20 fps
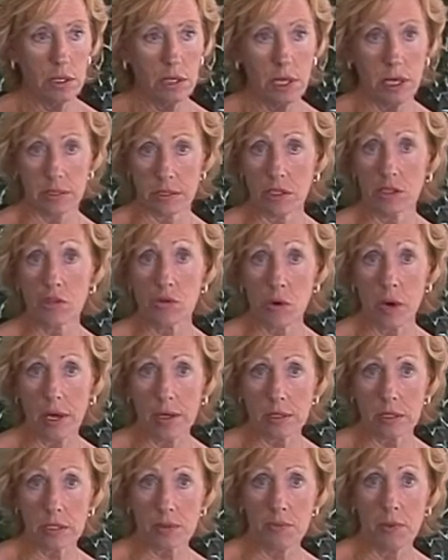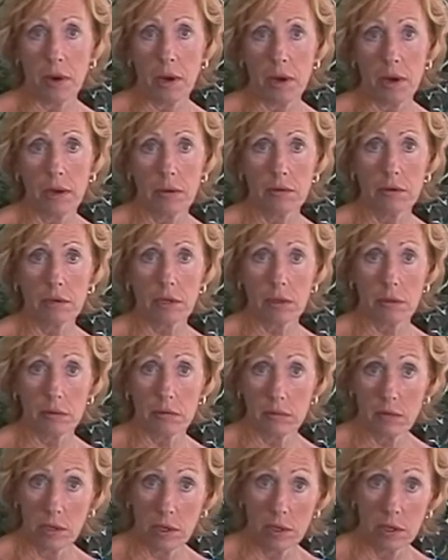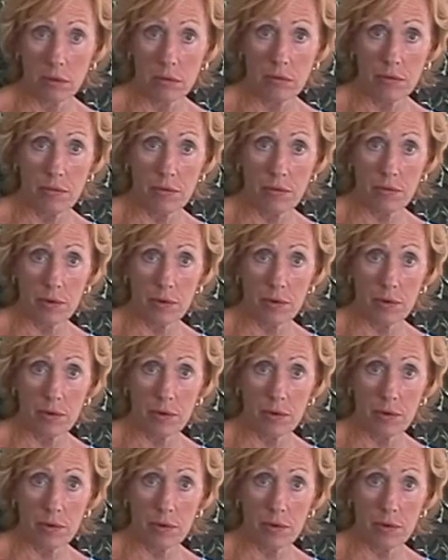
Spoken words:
gets addressed by the